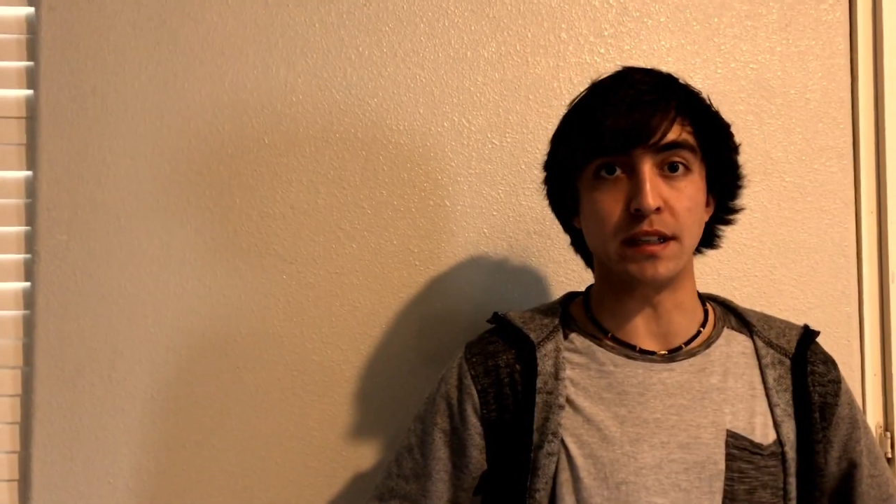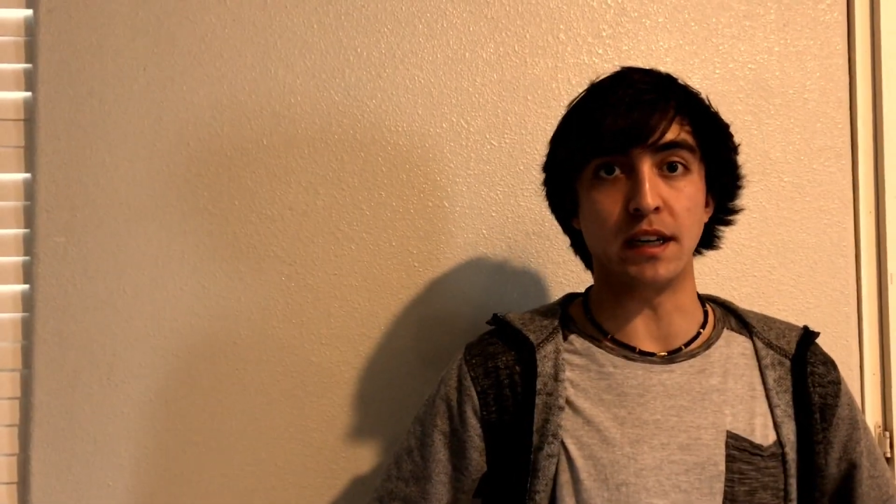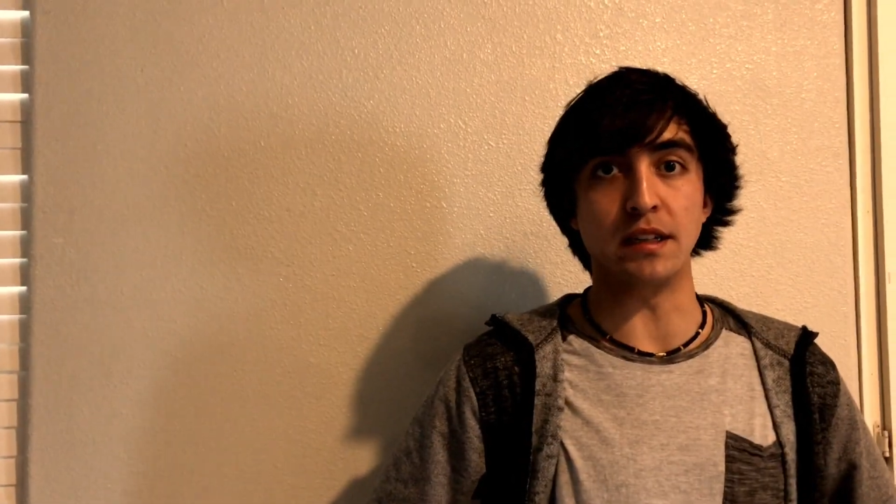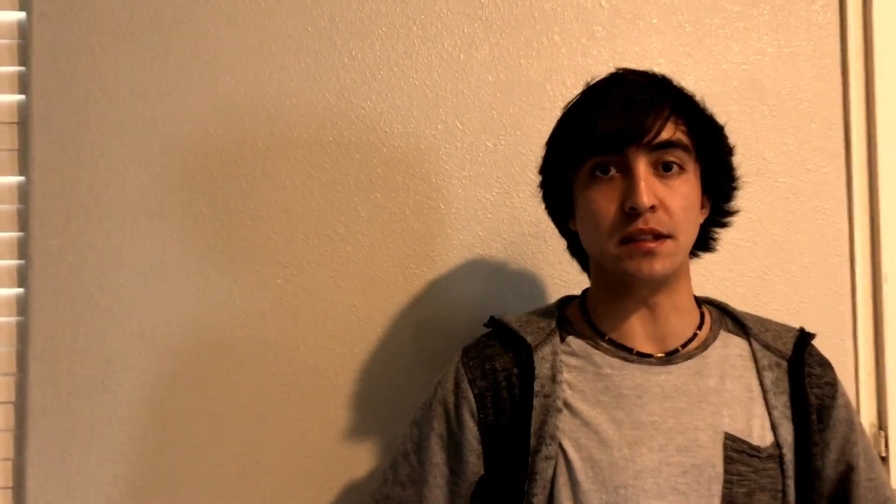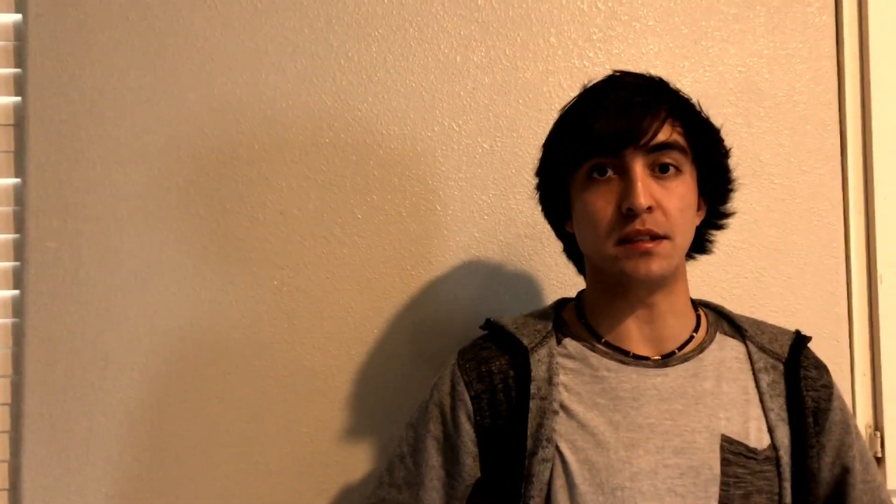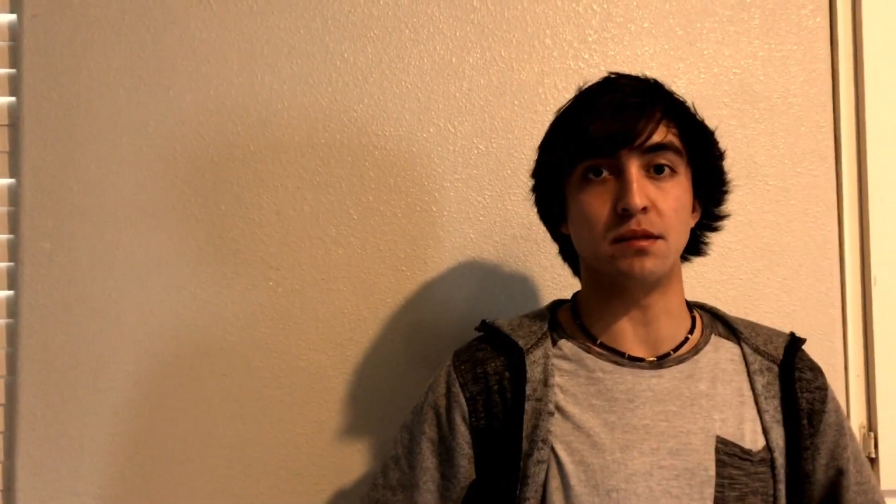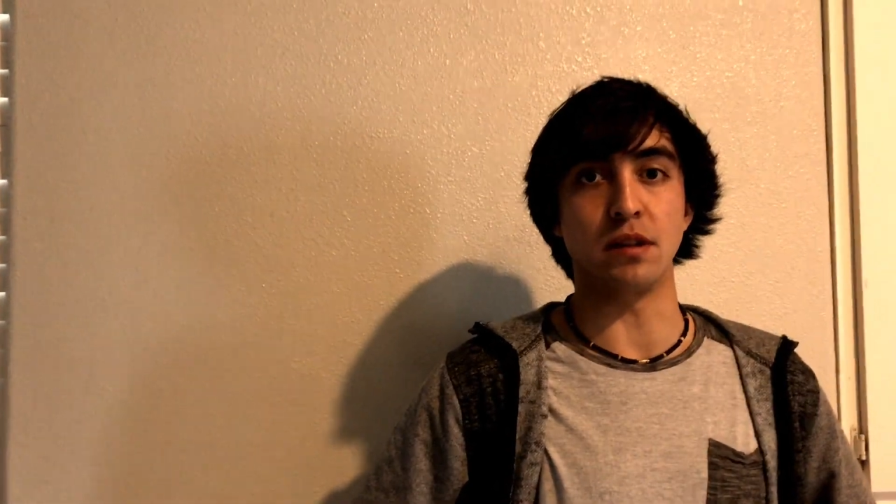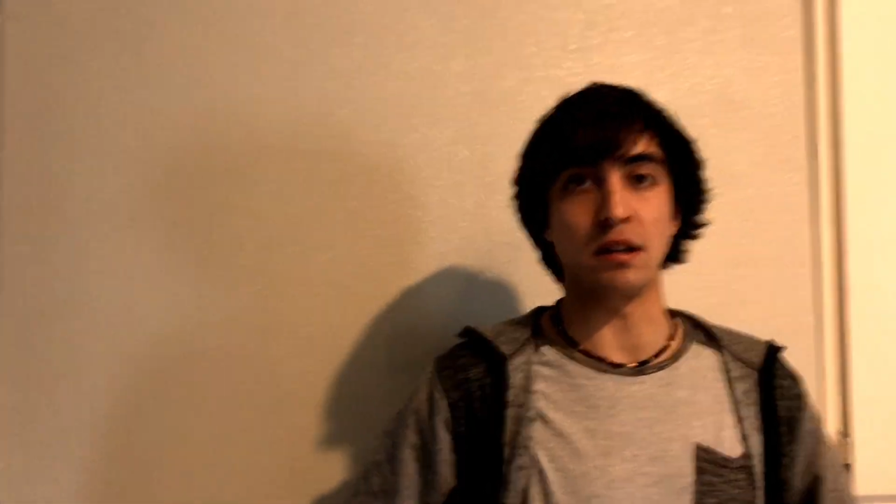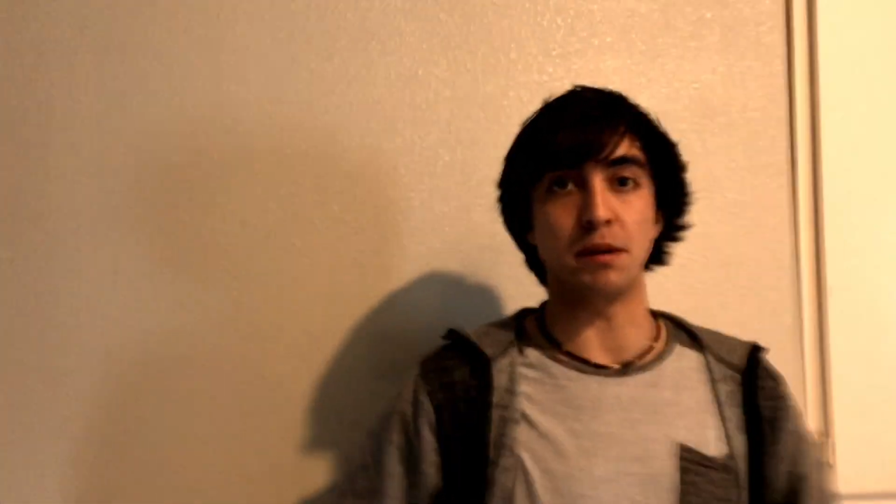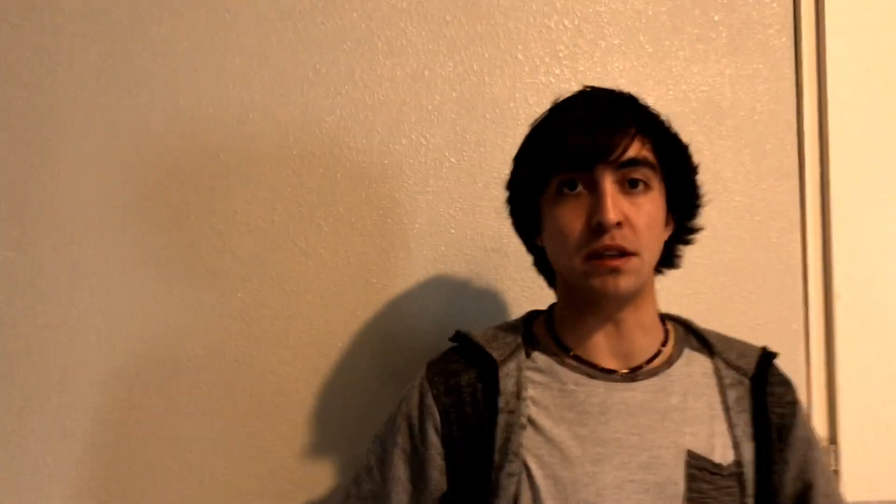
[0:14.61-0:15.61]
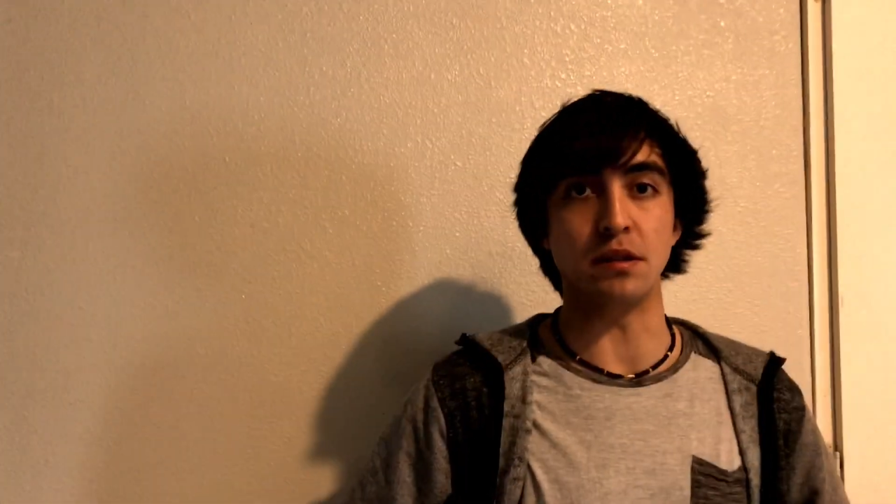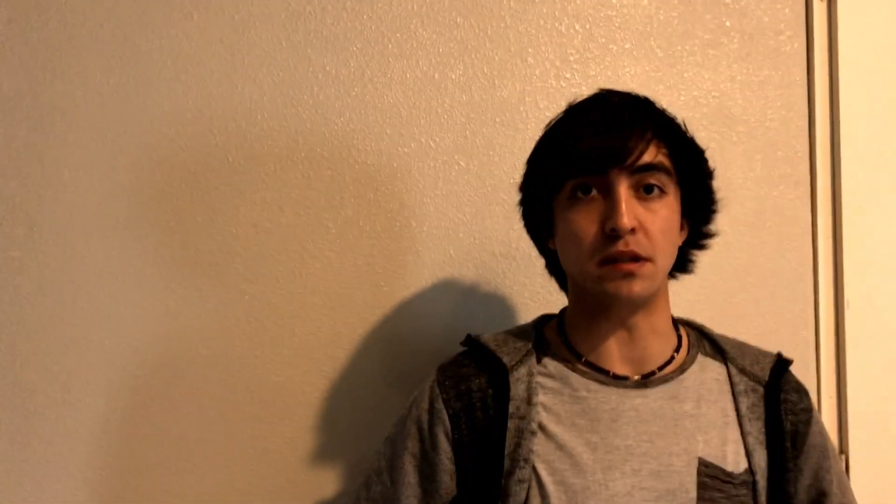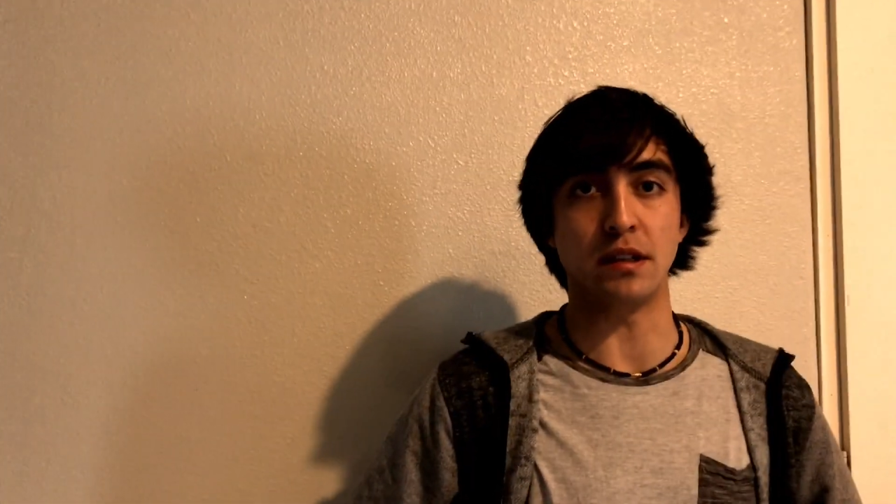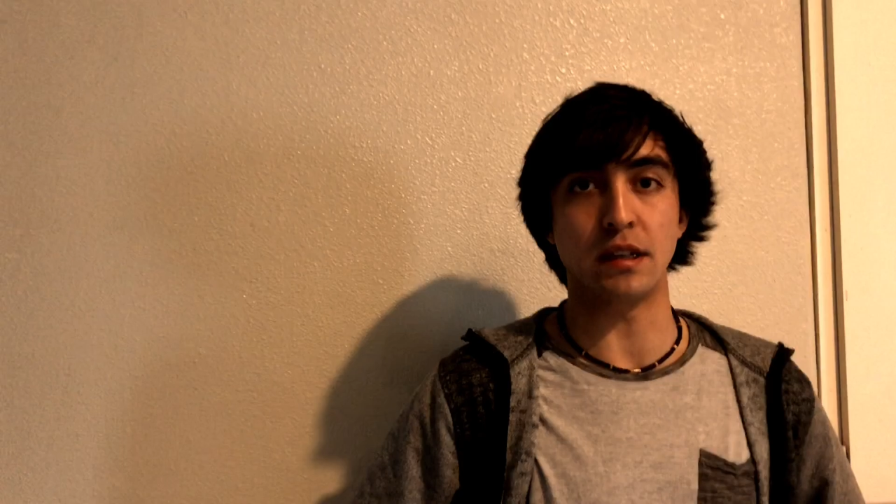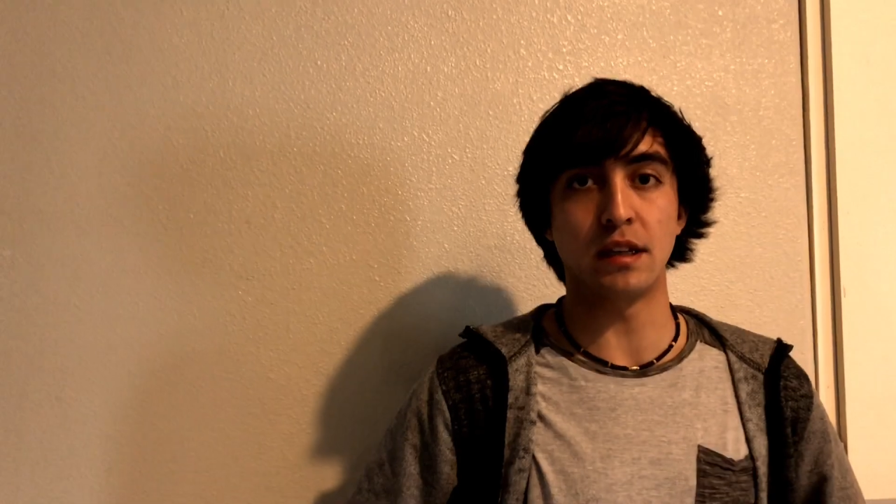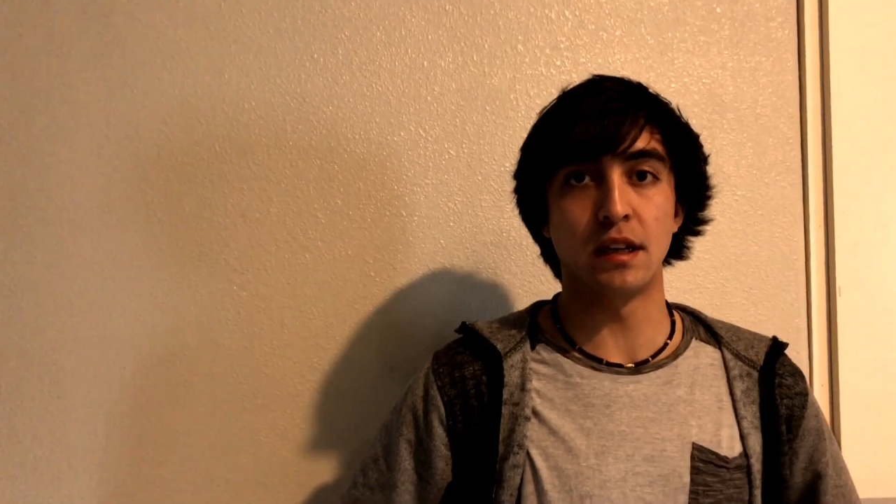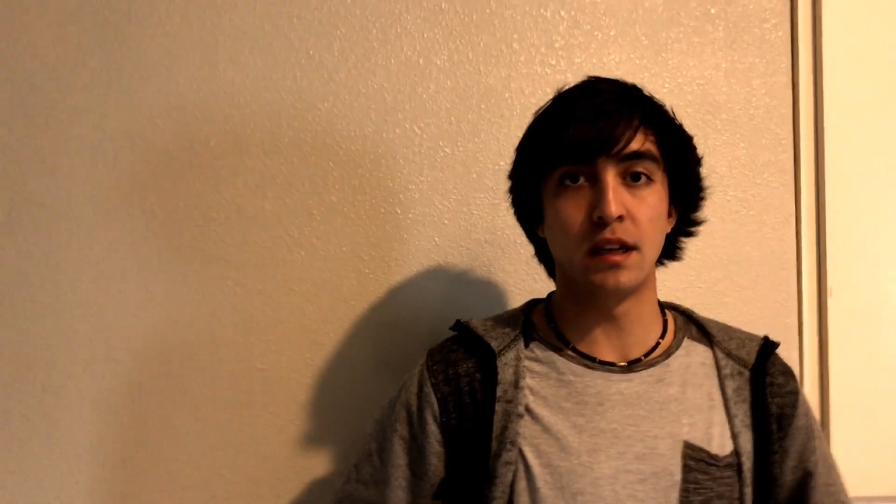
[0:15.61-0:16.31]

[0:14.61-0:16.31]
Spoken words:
guns we're going to be using,